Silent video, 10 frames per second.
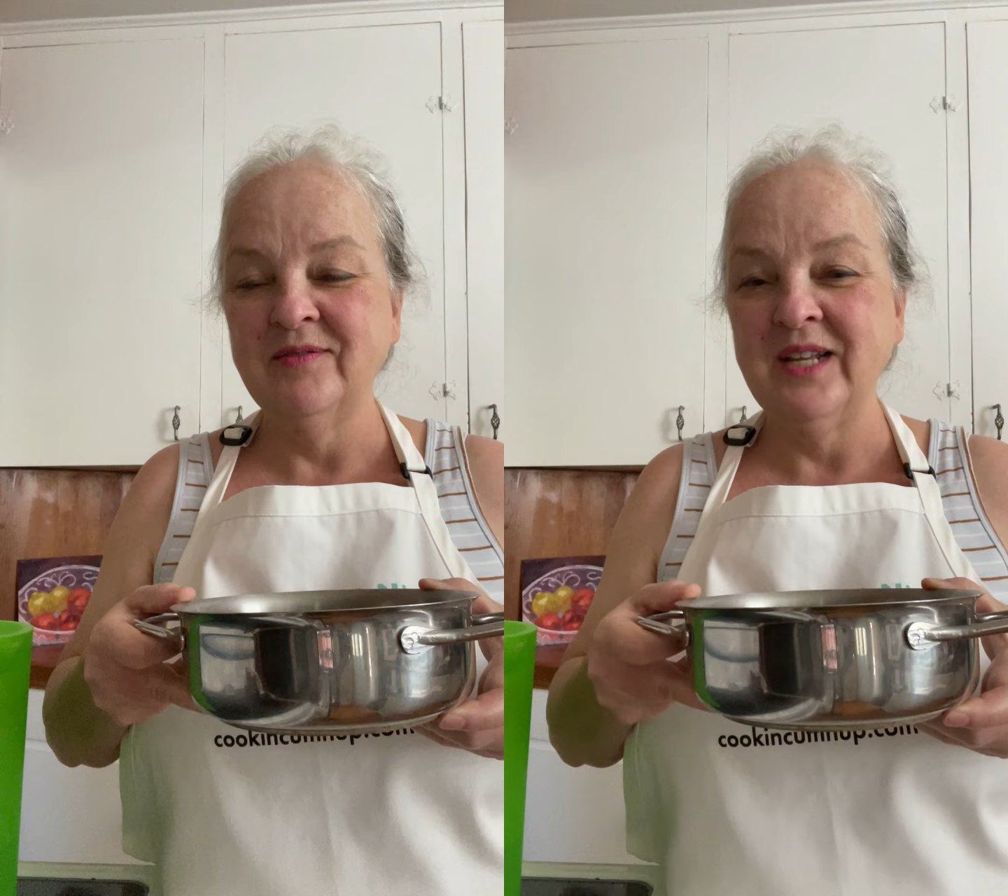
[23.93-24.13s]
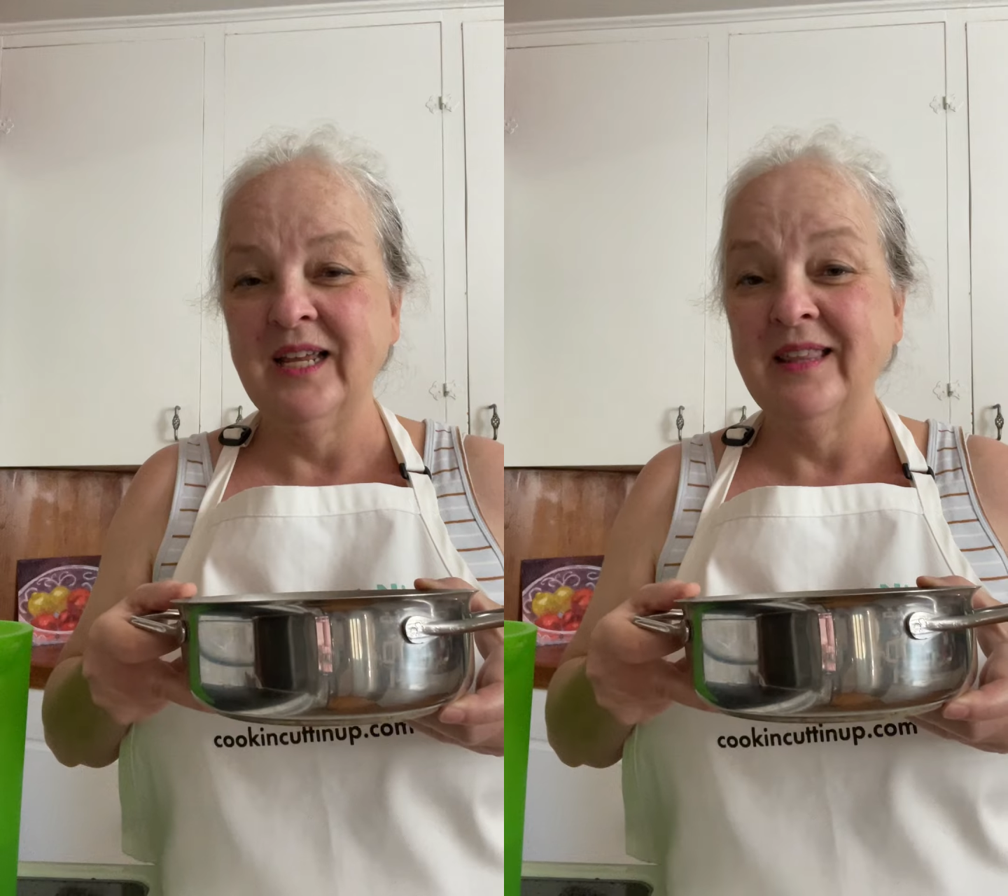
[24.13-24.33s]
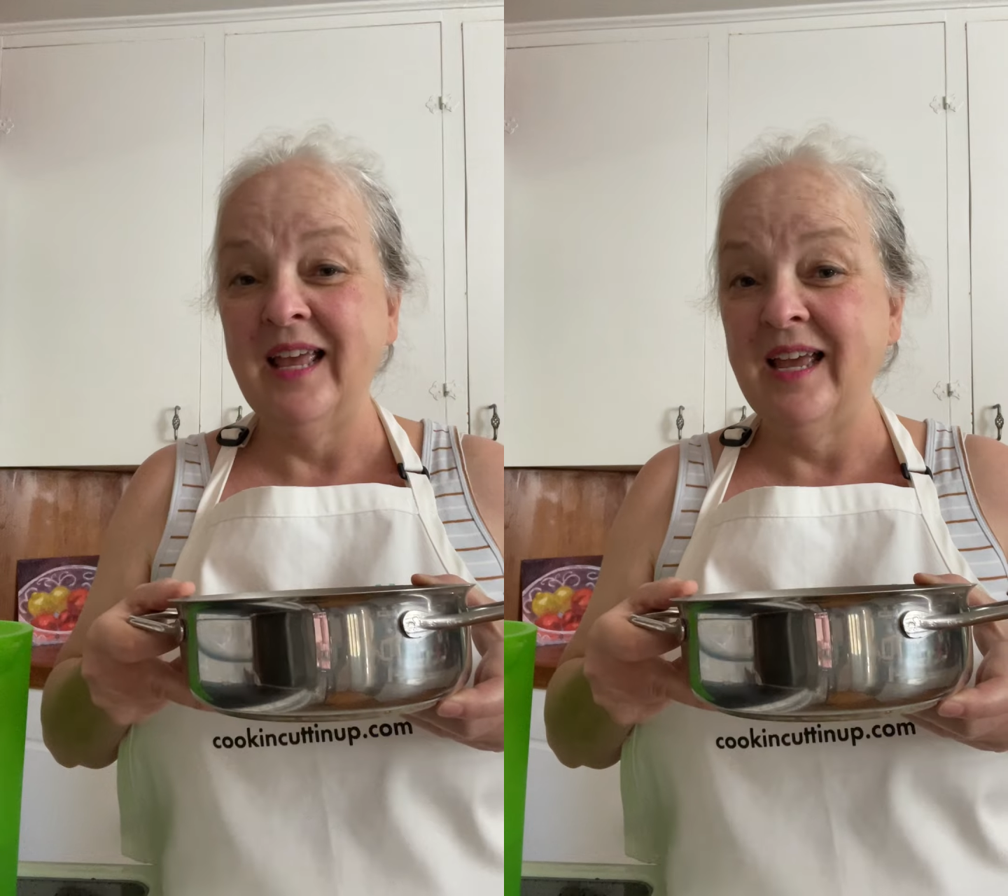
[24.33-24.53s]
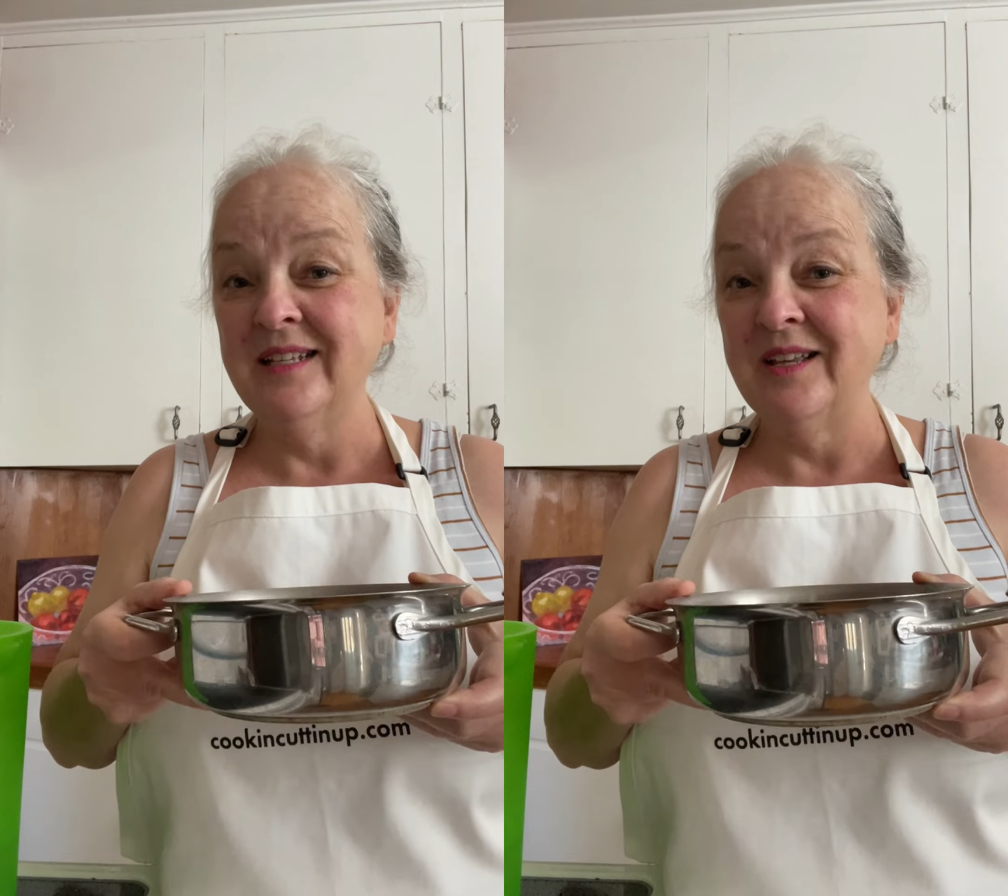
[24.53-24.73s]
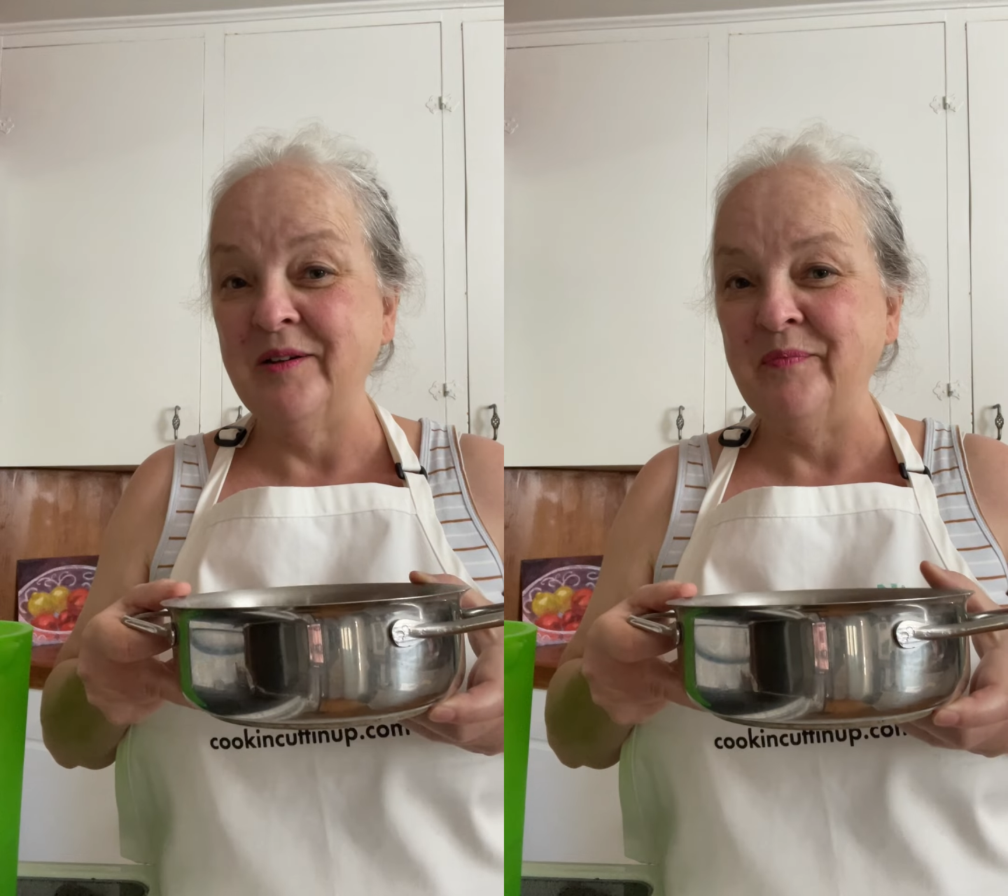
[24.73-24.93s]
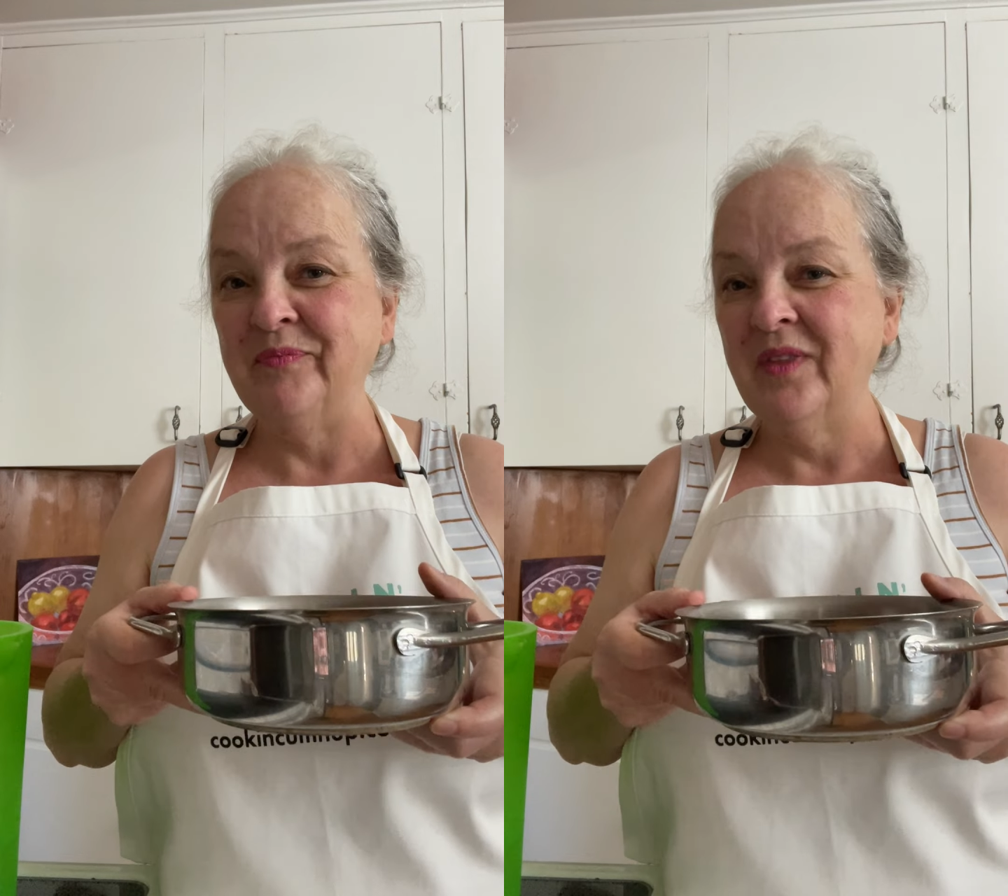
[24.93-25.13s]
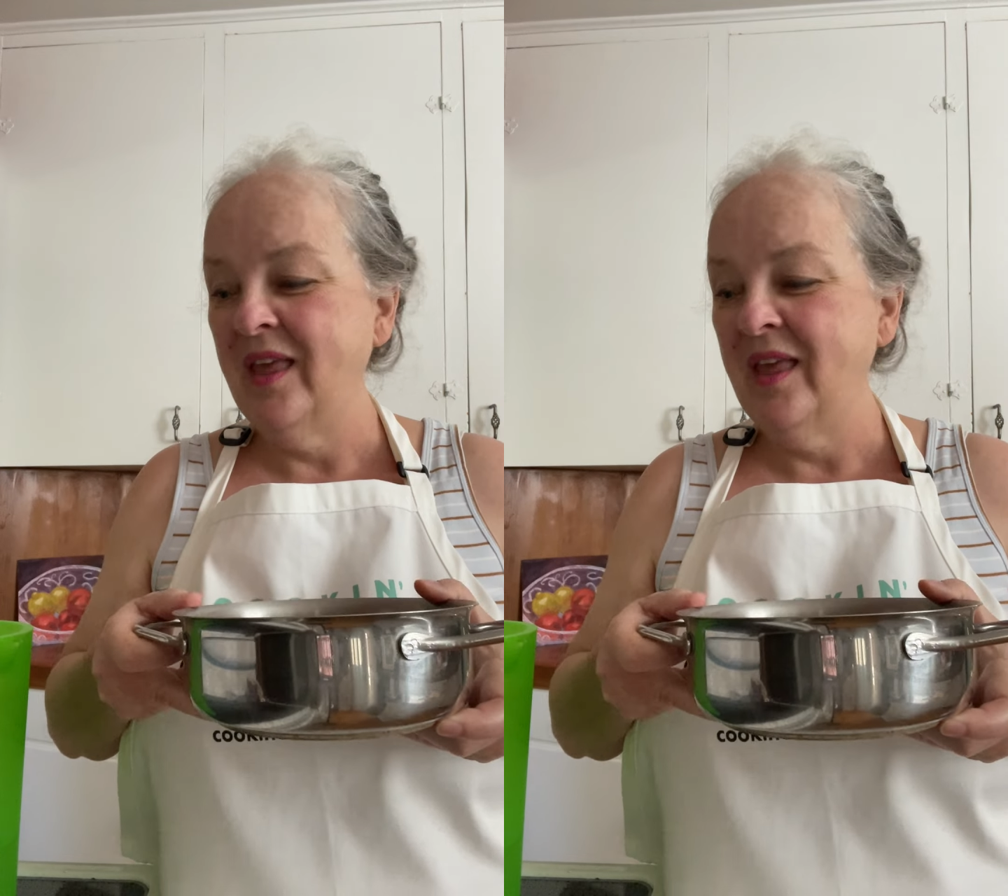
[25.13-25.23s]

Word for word: and have taken the eggs out.